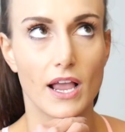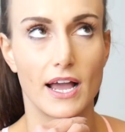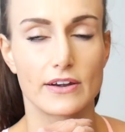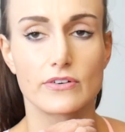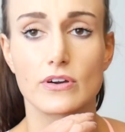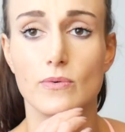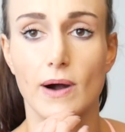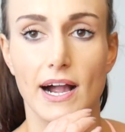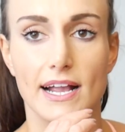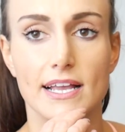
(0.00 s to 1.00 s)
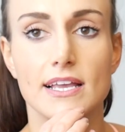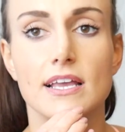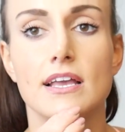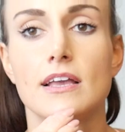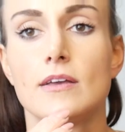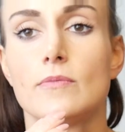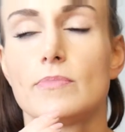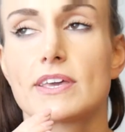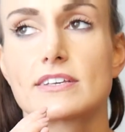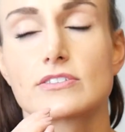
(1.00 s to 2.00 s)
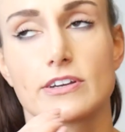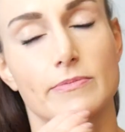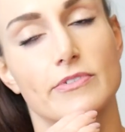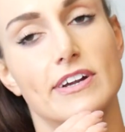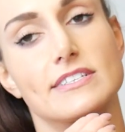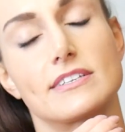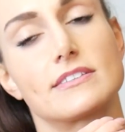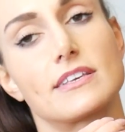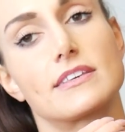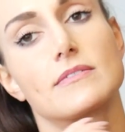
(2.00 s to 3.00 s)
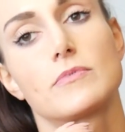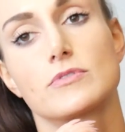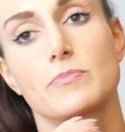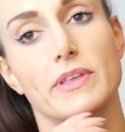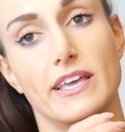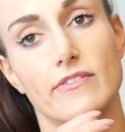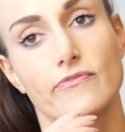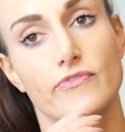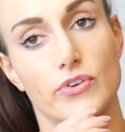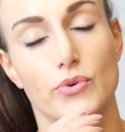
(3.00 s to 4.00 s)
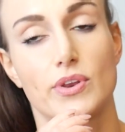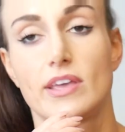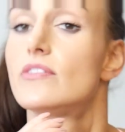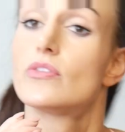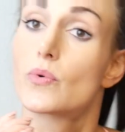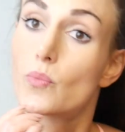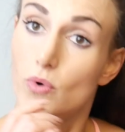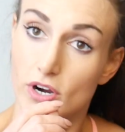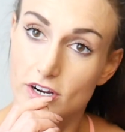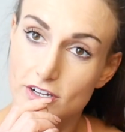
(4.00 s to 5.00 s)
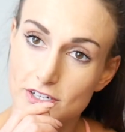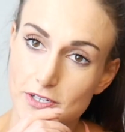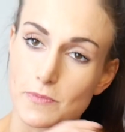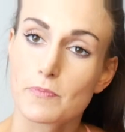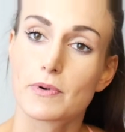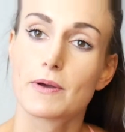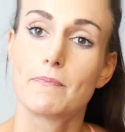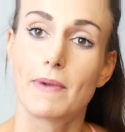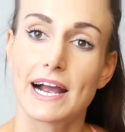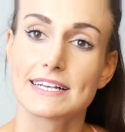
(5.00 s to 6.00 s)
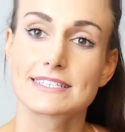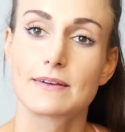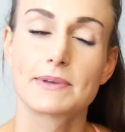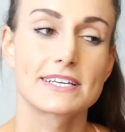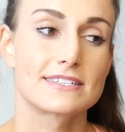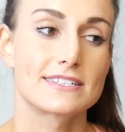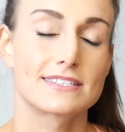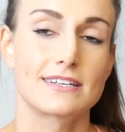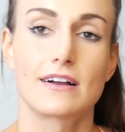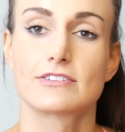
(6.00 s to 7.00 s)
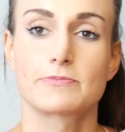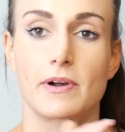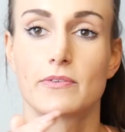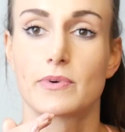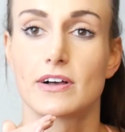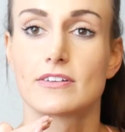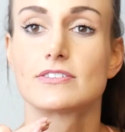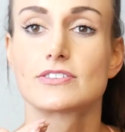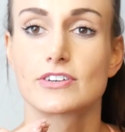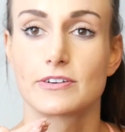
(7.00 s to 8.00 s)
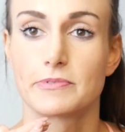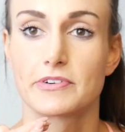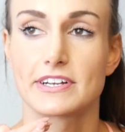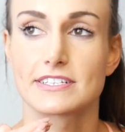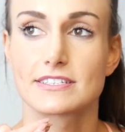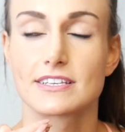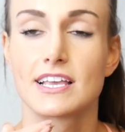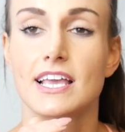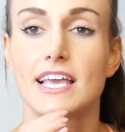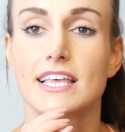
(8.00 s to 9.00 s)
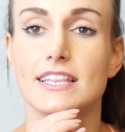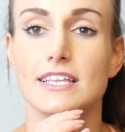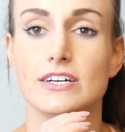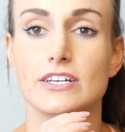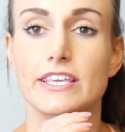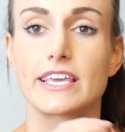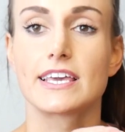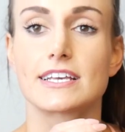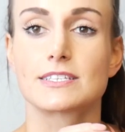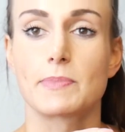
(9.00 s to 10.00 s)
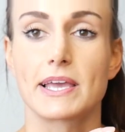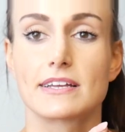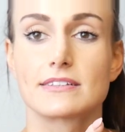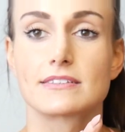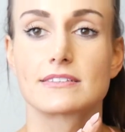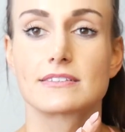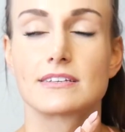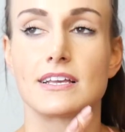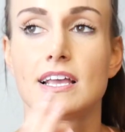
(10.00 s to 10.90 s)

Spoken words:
I don't know why, because cream of rice is like the most bland food in the world, but my stomach does not respond well to cream of rice. It literally expands.